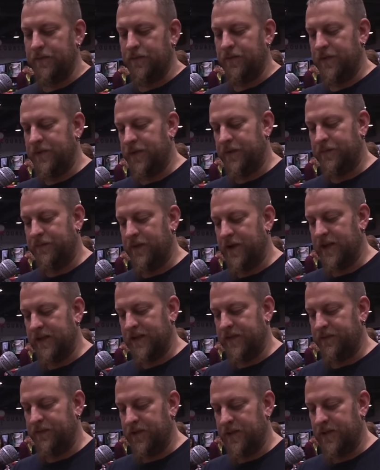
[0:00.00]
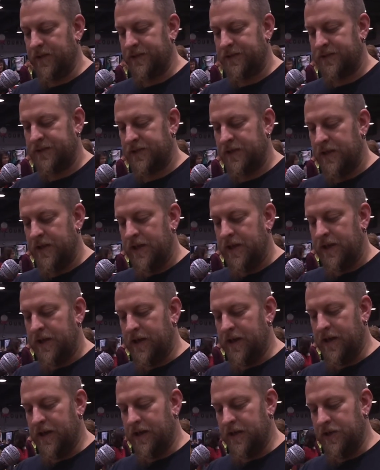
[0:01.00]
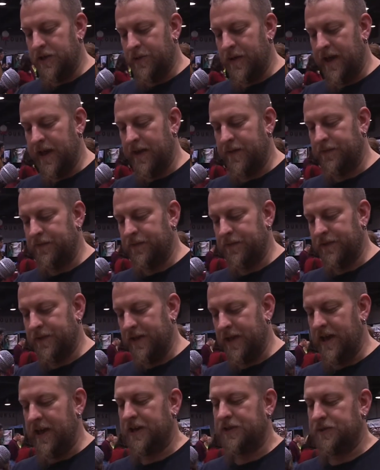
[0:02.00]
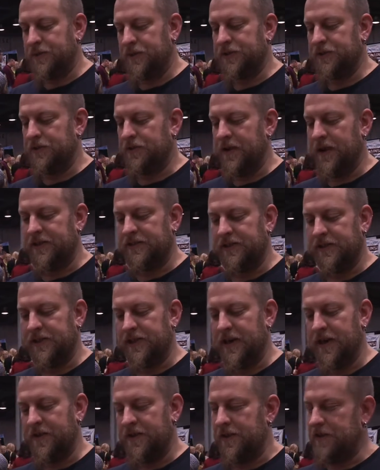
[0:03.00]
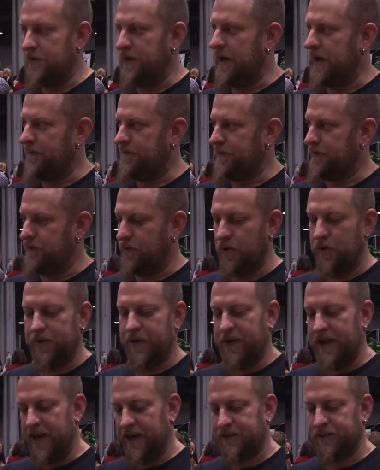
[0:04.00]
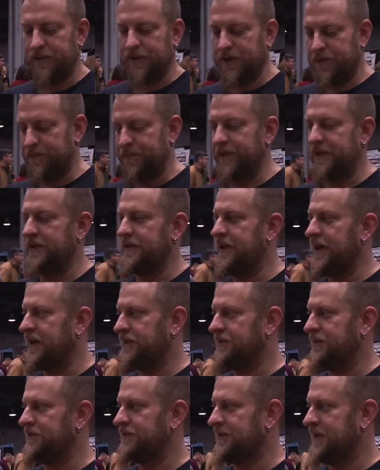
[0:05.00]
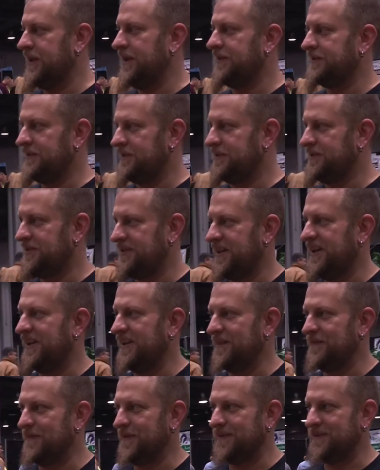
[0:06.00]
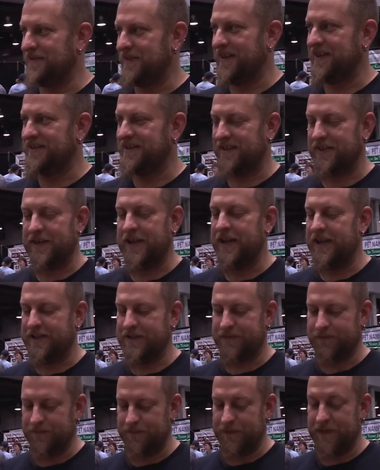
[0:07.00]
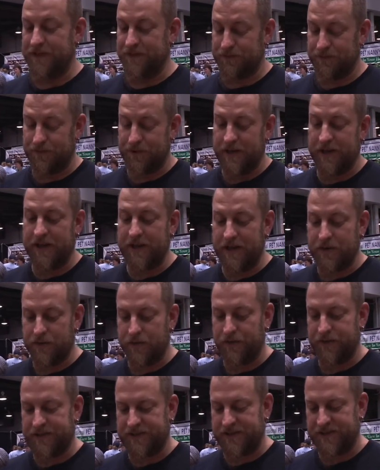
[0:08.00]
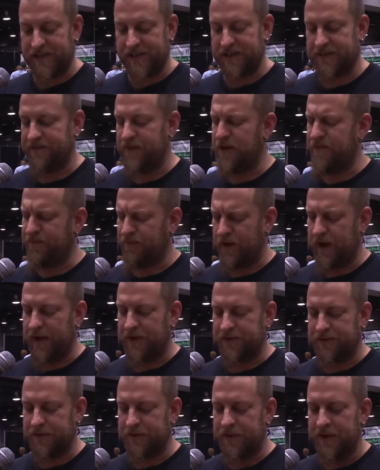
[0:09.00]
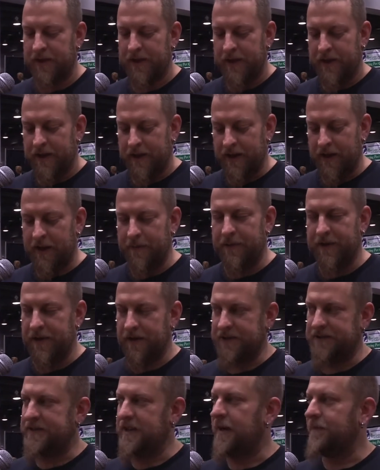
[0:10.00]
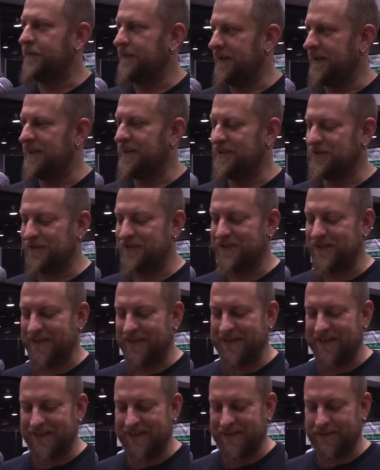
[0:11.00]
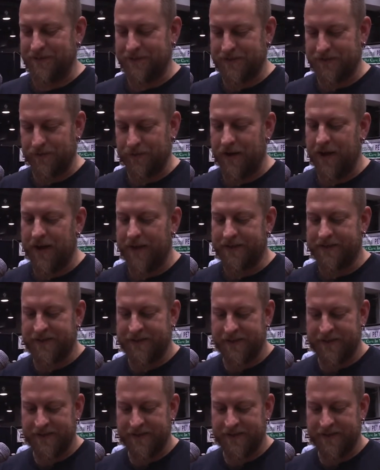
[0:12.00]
when they're finally finished, you have the actual tarantula there, and then you have the molt, an actual complete exoskeleton shell of the tarantula. And it's really cool to see. It's very fragile, but it is definitely an interesting thing to watch.